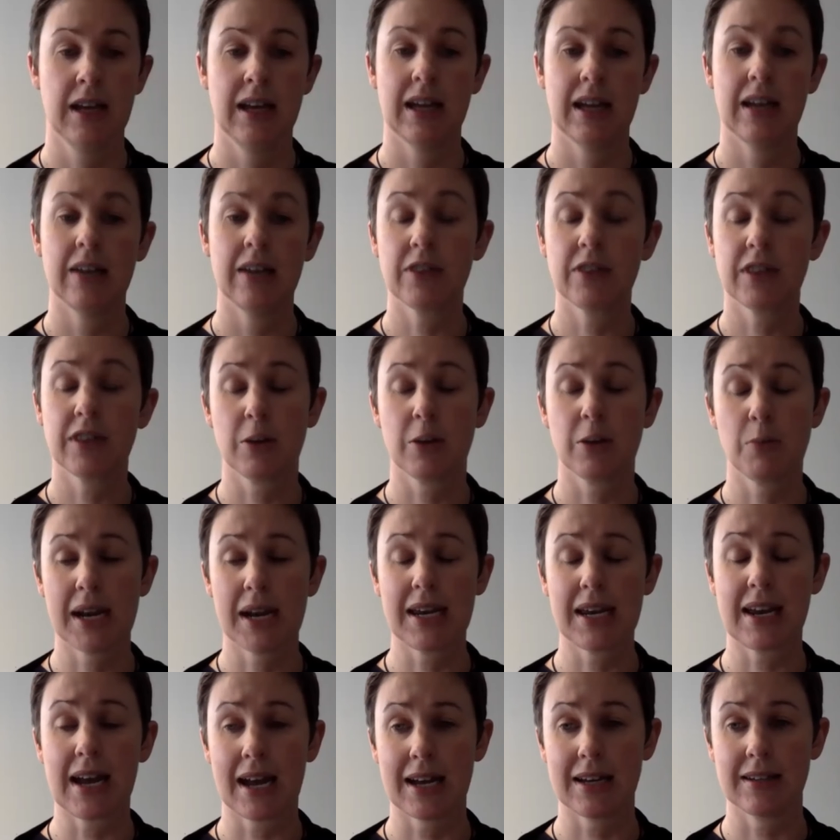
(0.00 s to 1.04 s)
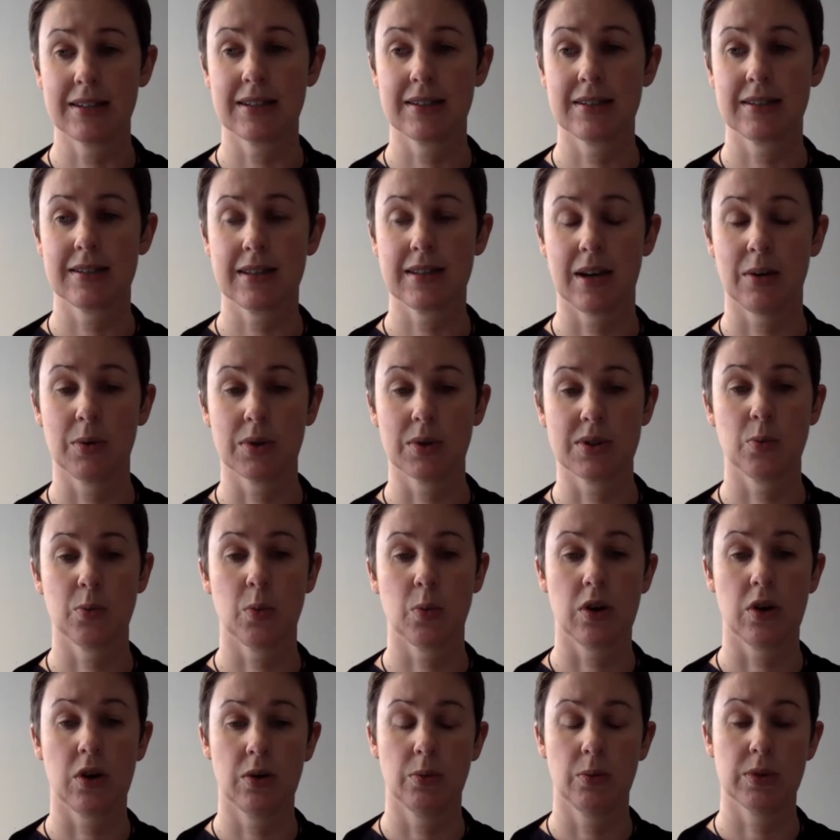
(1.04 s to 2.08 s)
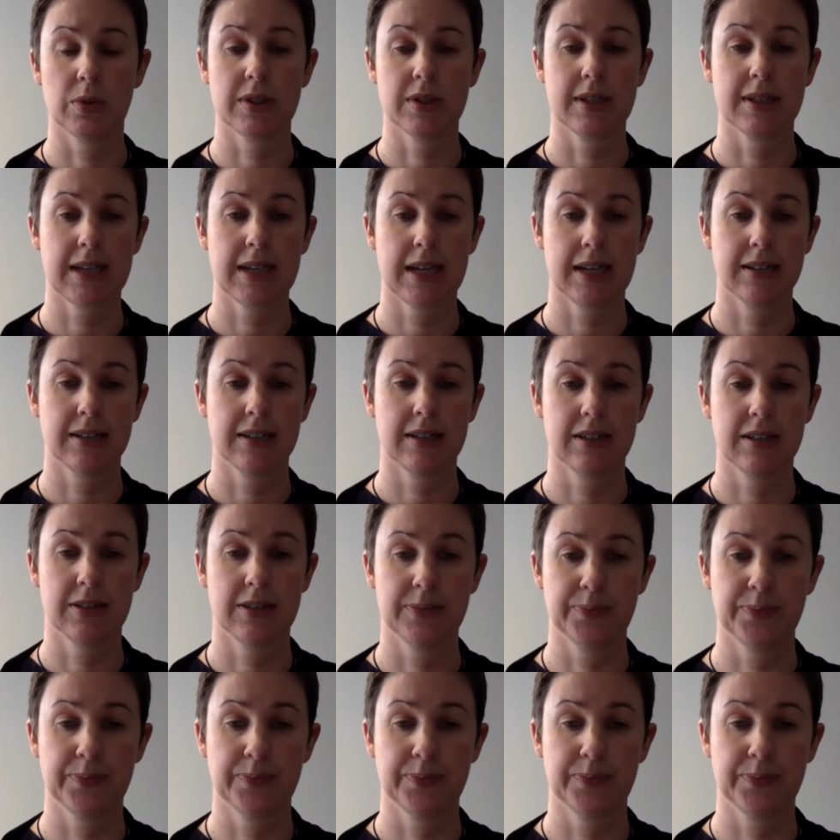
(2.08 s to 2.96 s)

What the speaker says: even though in many cases that wasn't what was intended.